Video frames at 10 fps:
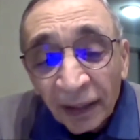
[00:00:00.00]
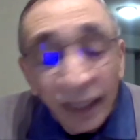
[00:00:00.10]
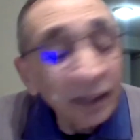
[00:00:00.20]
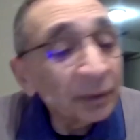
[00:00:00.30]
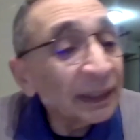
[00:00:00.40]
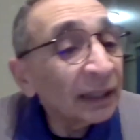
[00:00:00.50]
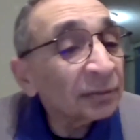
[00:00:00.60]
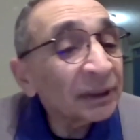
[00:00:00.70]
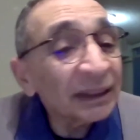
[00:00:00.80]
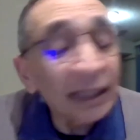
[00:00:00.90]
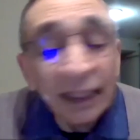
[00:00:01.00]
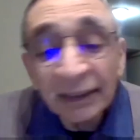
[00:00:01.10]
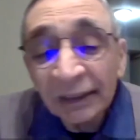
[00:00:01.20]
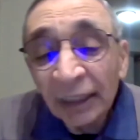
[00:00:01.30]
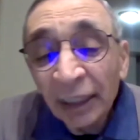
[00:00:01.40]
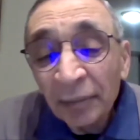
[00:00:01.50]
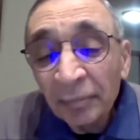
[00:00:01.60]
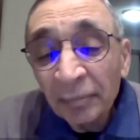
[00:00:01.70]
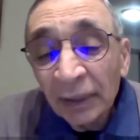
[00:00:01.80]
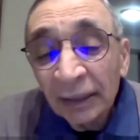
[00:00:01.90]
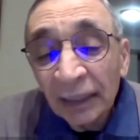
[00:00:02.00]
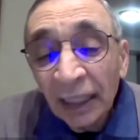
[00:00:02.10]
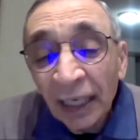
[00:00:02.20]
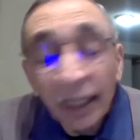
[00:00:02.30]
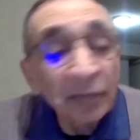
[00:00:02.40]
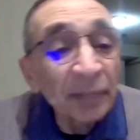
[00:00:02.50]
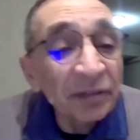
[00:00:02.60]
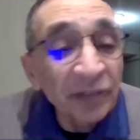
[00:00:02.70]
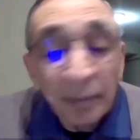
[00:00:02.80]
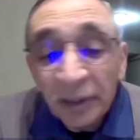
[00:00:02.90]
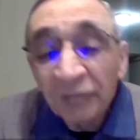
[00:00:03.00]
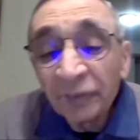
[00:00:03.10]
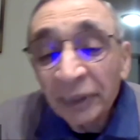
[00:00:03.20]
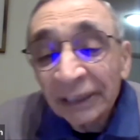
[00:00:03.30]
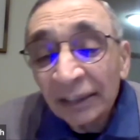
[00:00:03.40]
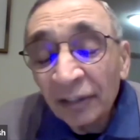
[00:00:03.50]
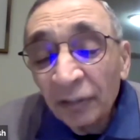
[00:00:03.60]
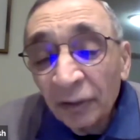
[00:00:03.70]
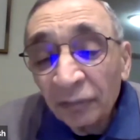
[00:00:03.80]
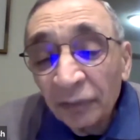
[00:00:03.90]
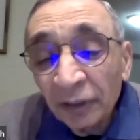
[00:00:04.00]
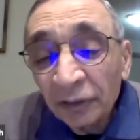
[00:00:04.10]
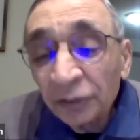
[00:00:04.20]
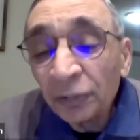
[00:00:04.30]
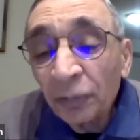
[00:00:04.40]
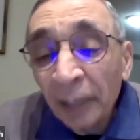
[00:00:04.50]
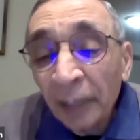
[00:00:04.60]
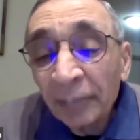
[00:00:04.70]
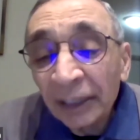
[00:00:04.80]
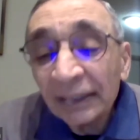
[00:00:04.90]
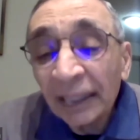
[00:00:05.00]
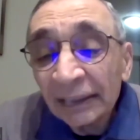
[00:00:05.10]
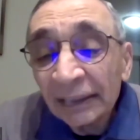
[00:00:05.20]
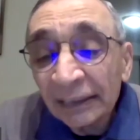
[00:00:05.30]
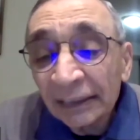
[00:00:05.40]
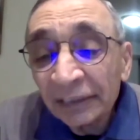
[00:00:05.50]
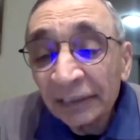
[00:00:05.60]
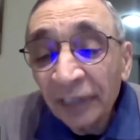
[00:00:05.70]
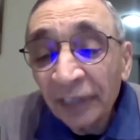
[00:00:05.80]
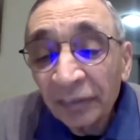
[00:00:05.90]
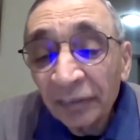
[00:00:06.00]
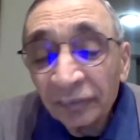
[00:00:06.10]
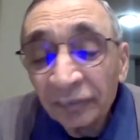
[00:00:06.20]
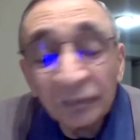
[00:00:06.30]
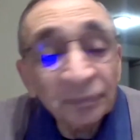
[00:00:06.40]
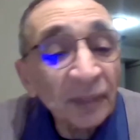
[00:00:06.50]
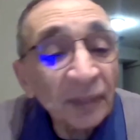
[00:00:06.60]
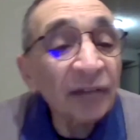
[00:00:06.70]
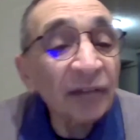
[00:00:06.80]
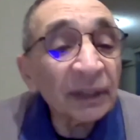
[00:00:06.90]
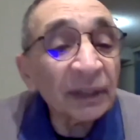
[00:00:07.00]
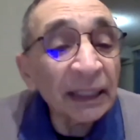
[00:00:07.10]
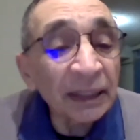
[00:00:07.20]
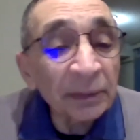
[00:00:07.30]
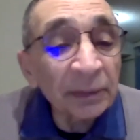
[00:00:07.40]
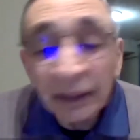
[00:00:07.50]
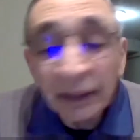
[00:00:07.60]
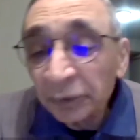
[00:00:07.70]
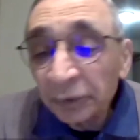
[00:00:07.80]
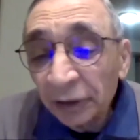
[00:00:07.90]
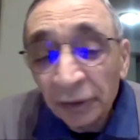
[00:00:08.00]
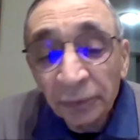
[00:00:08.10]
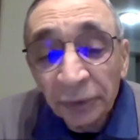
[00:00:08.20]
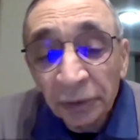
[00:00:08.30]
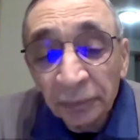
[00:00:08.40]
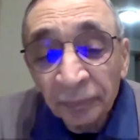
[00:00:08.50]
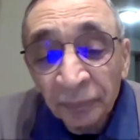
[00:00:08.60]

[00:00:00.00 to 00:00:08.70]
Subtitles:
Anyway, that was the last time that I and my family saw Baba in 1965. After that, he went into seclusion